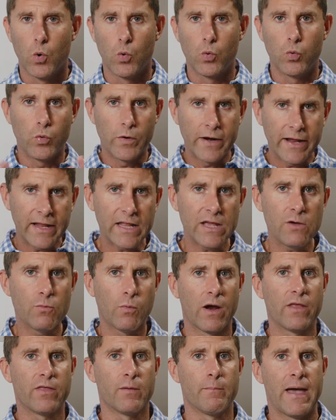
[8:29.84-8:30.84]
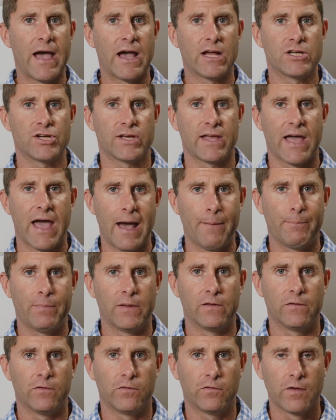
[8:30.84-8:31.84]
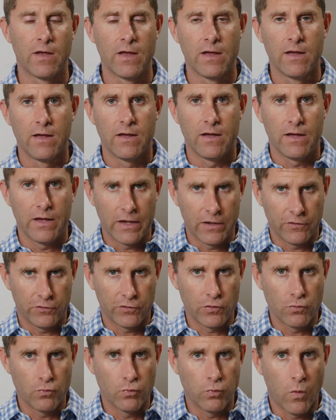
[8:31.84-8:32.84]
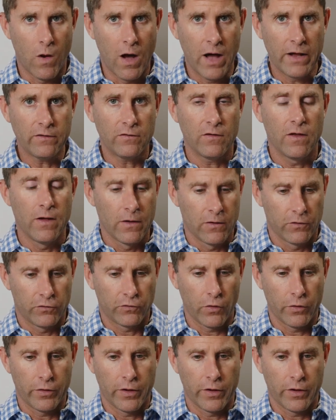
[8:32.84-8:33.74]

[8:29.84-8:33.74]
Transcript: really where the magic happens, is you want, so